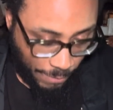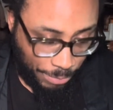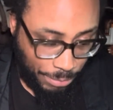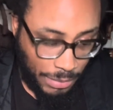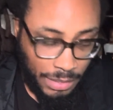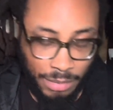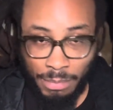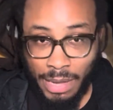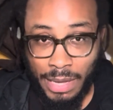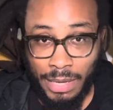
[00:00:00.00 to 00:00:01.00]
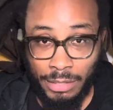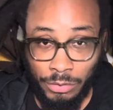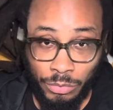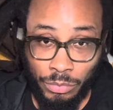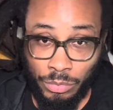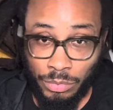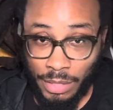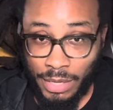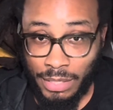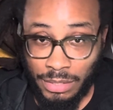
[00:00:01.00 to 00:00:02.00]
me, my, you,
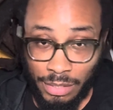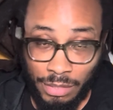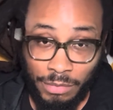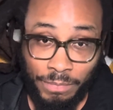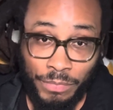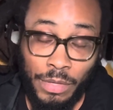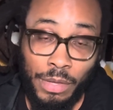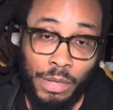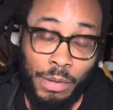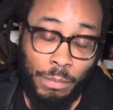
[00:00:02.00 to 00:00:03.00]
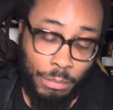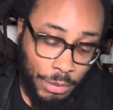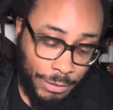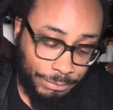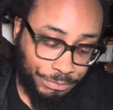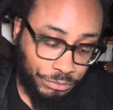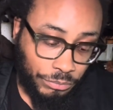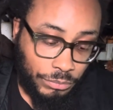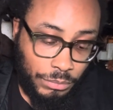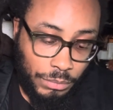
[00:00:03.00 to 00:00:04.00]
they, them. But
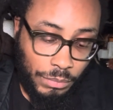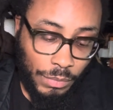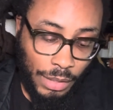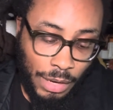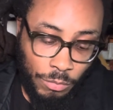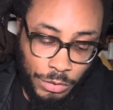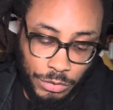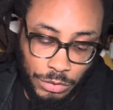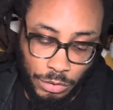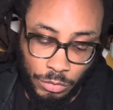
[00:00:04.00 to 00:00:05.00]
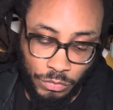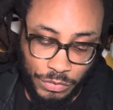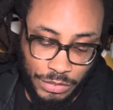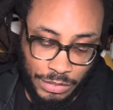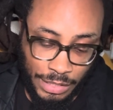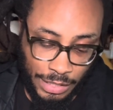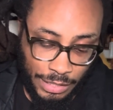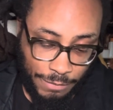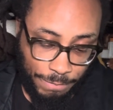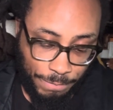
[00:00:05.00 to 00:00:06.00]
I want us to
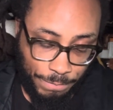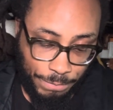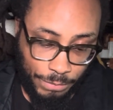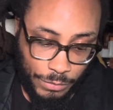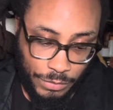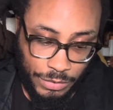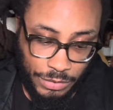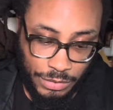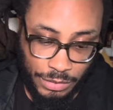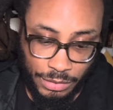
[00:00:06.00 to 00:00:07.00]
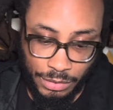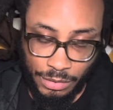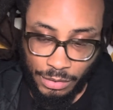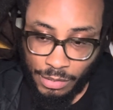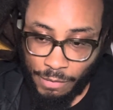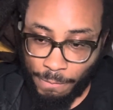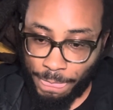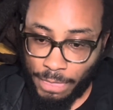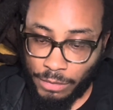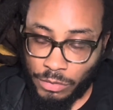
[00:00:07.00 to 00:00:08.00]
overstand, CC,
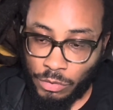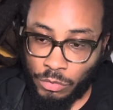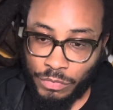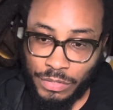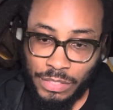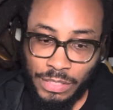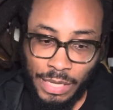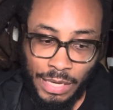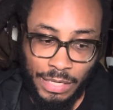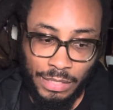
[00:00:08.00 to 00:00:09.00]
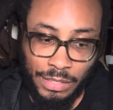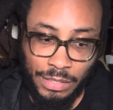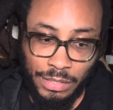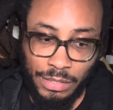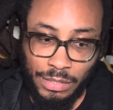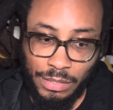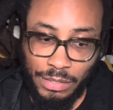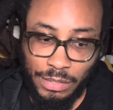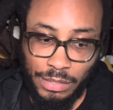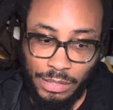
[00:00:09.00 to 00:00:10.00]
to overstand
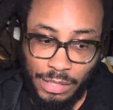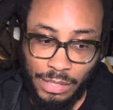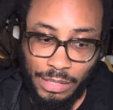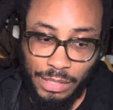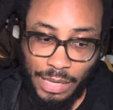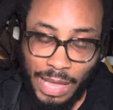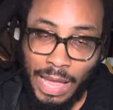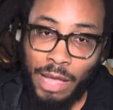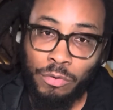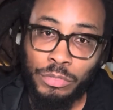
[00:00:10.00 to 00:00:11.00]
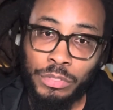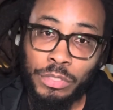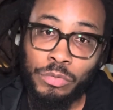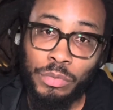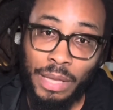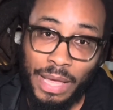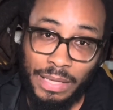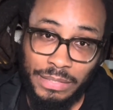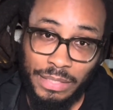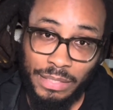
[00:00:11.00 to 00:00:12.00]
how to
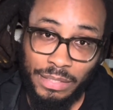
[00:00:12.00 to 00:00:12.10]
utilize it.